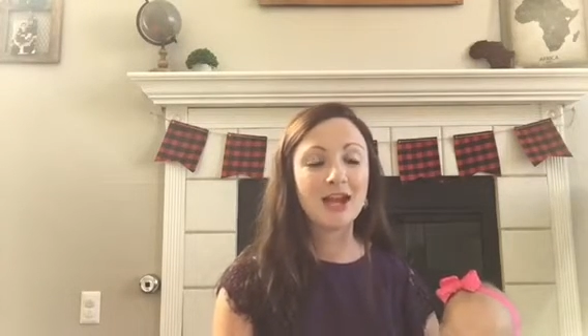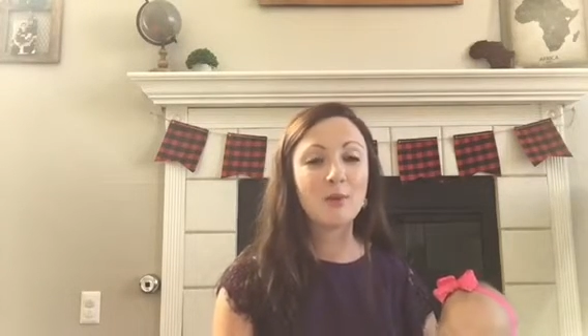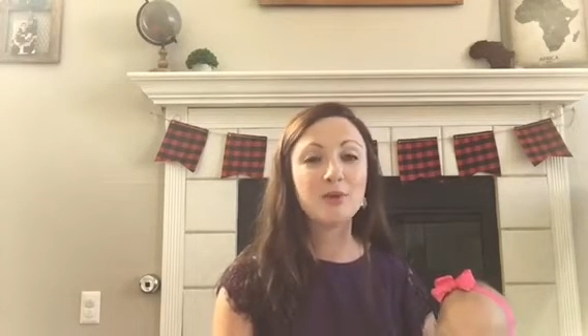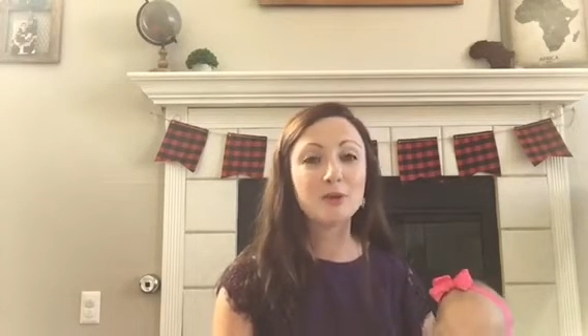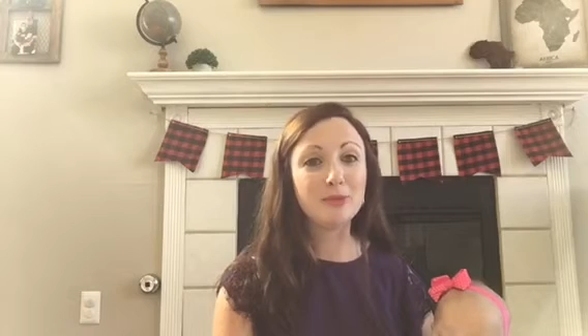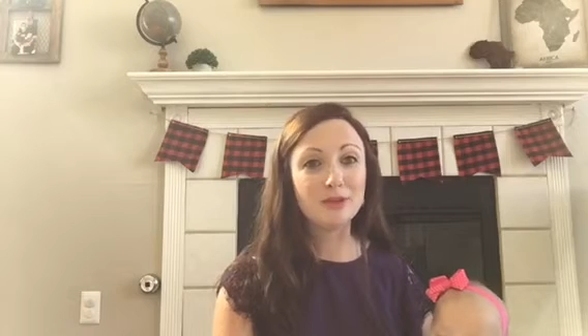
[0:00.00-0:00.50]
And
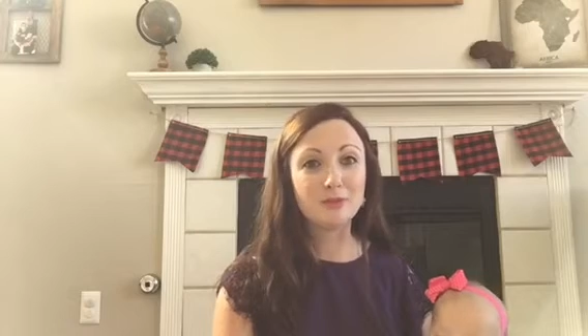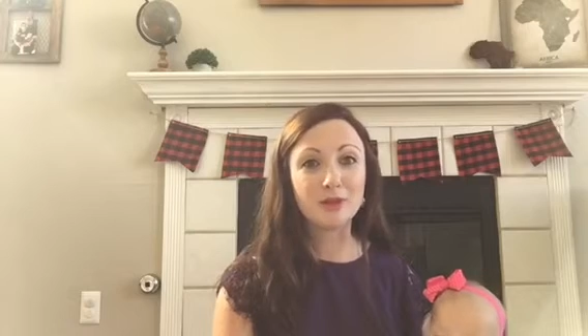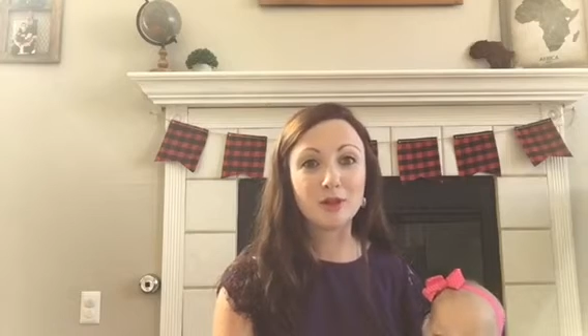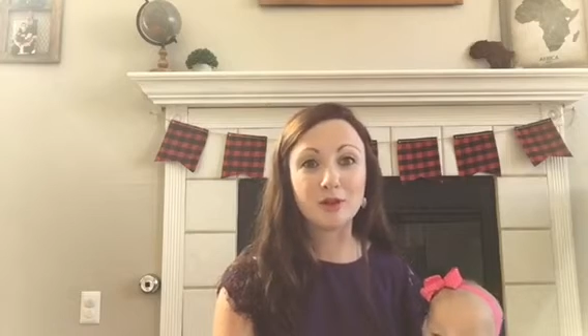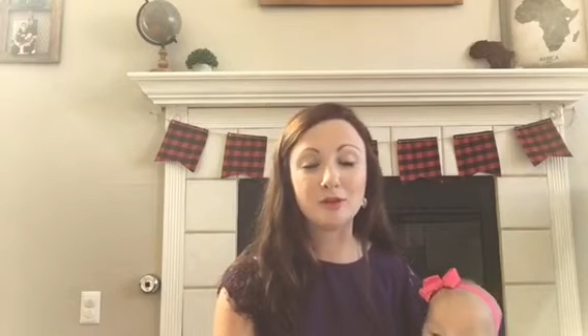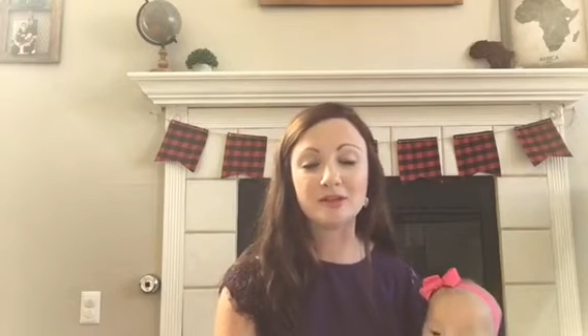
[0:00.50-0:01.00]
we don't buy them
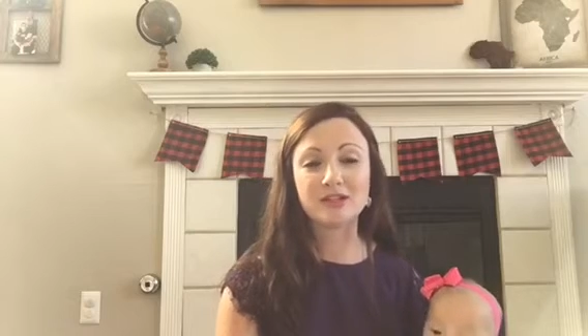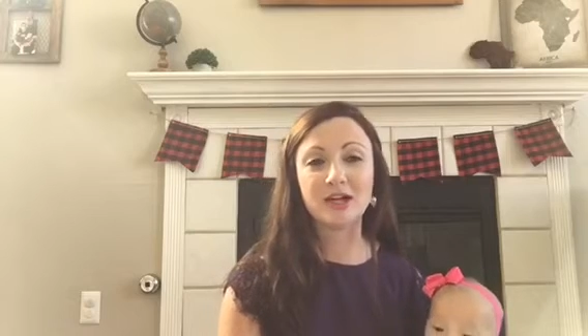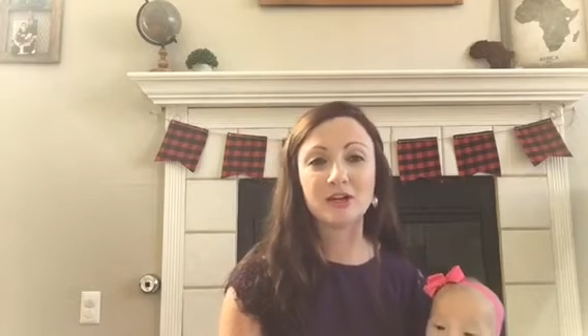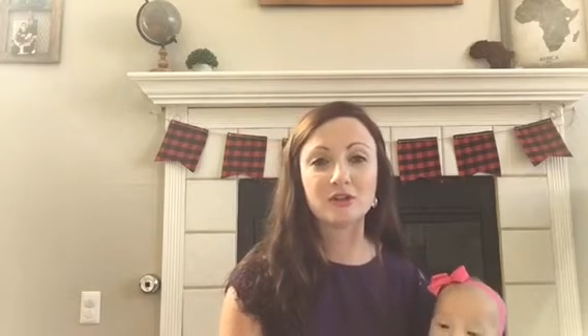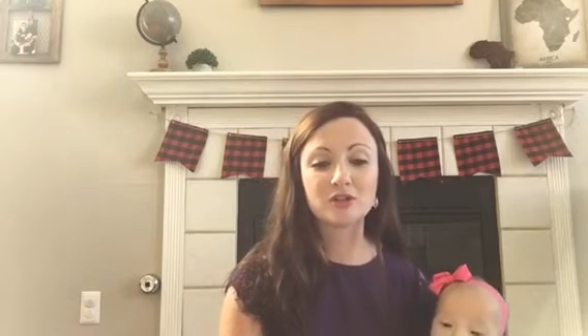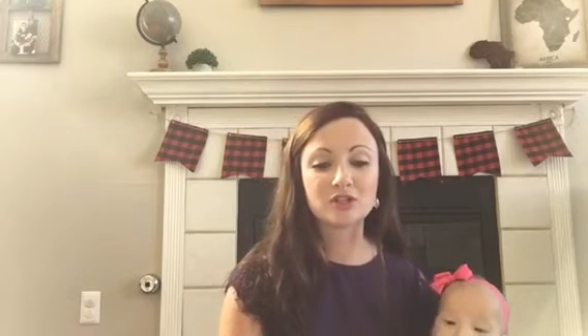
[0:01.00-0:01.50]
clothes
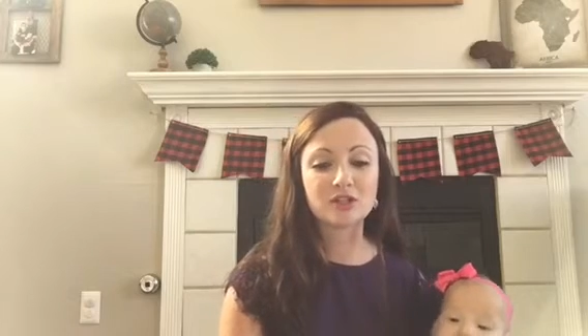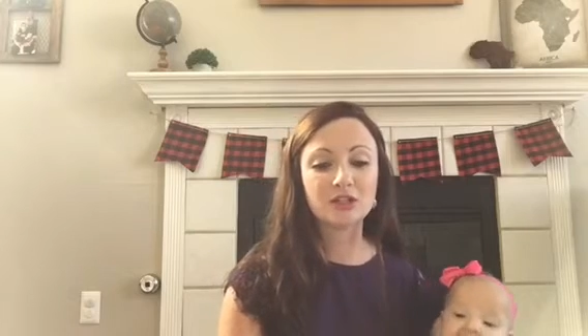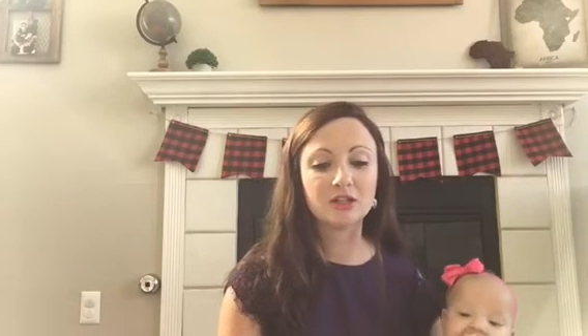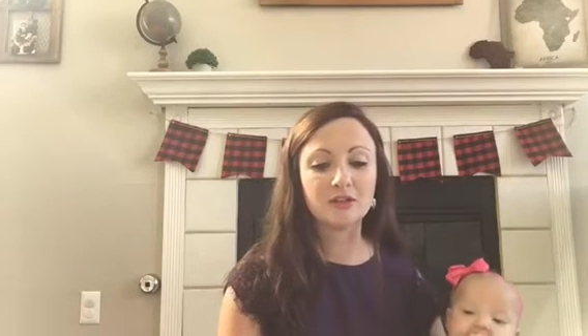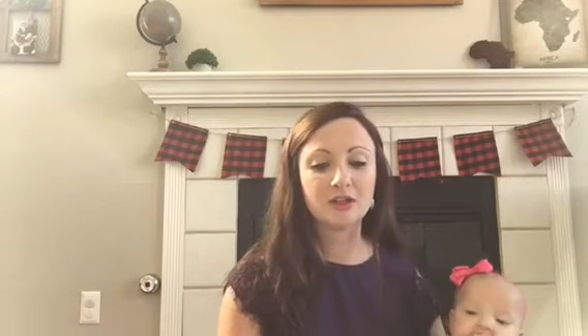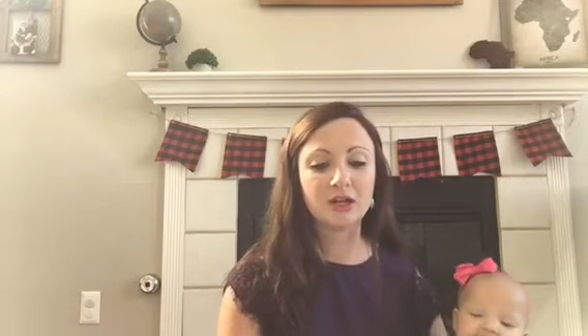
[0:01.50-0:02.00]
either, just to
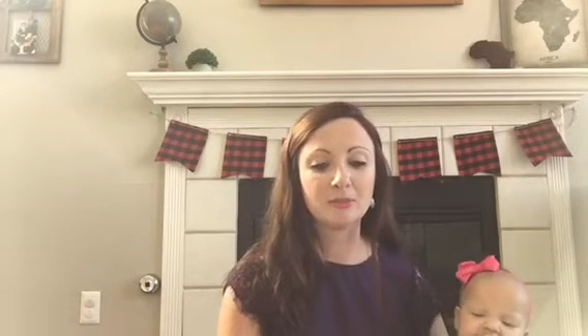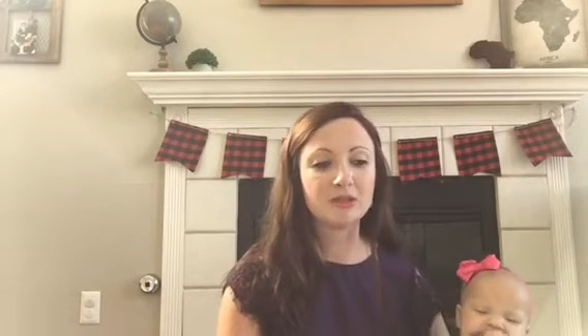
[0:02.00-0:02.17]
clear that up.